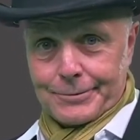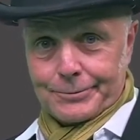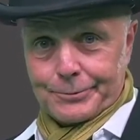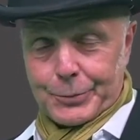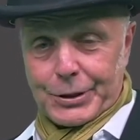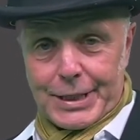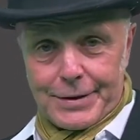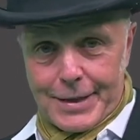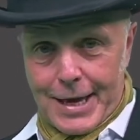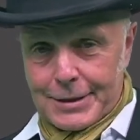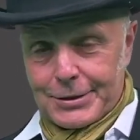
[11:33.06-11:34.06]
But in
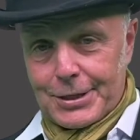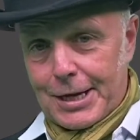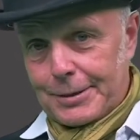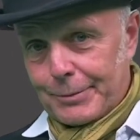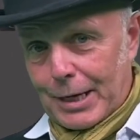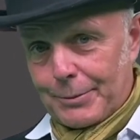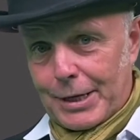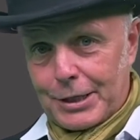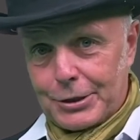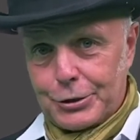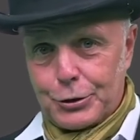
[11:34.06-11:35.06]
that time, I
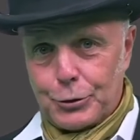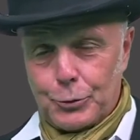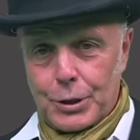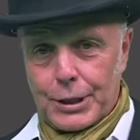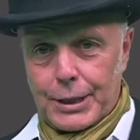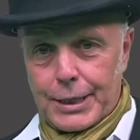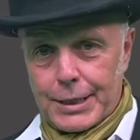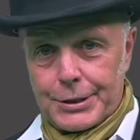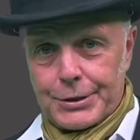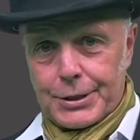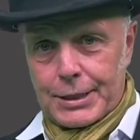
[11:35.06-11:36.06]
managed to work in
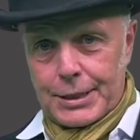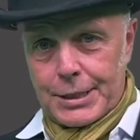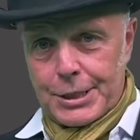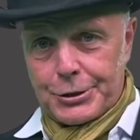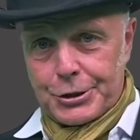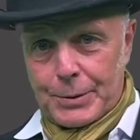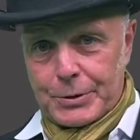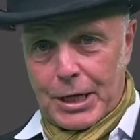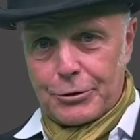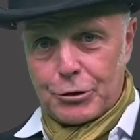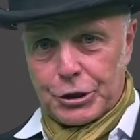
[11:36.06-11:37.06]
Italy, Egypt
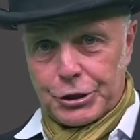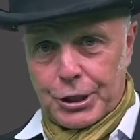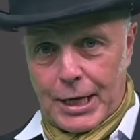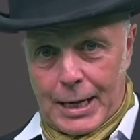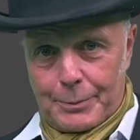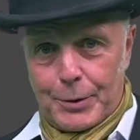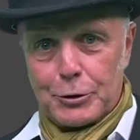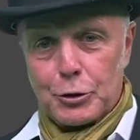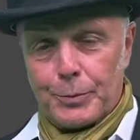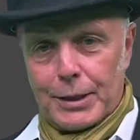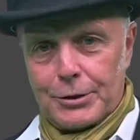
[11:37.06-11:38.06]
and Russia, helping
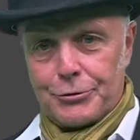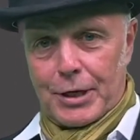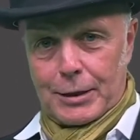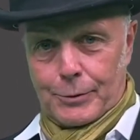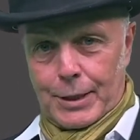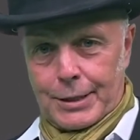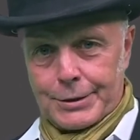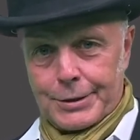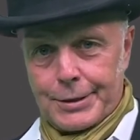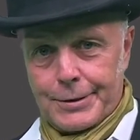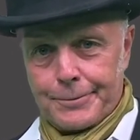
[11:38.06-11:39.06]
to build railways.
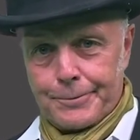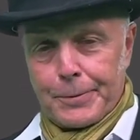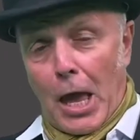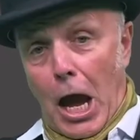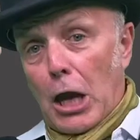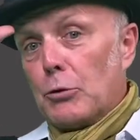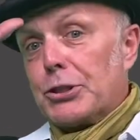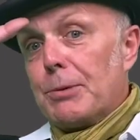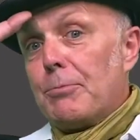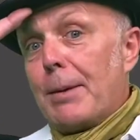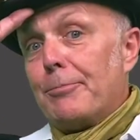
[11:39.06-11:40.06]
I was a
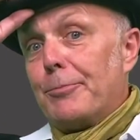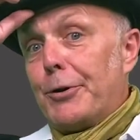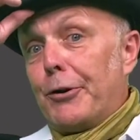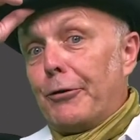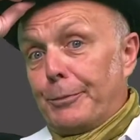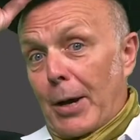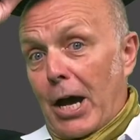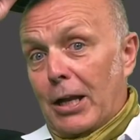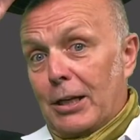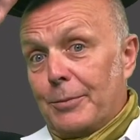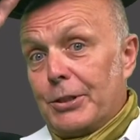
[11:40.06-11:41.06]
member of
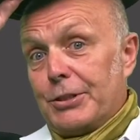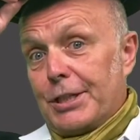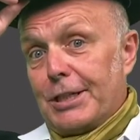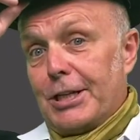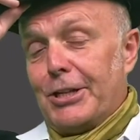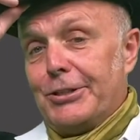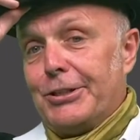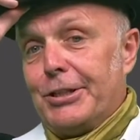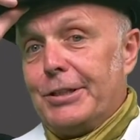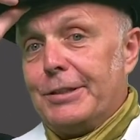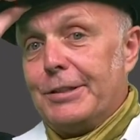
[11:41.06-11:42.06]
Parliament in
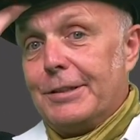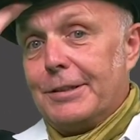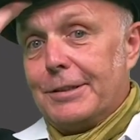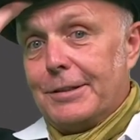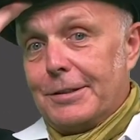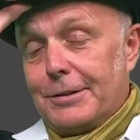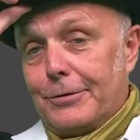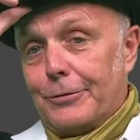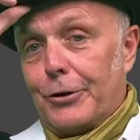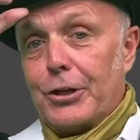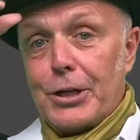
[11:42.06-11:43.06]
London
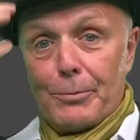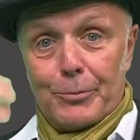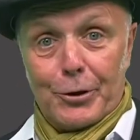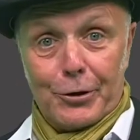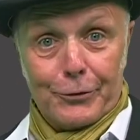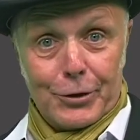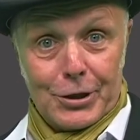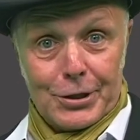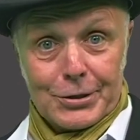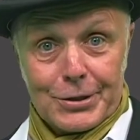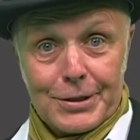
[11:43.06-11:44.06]
for a number of
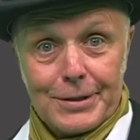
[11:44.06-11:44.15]
years.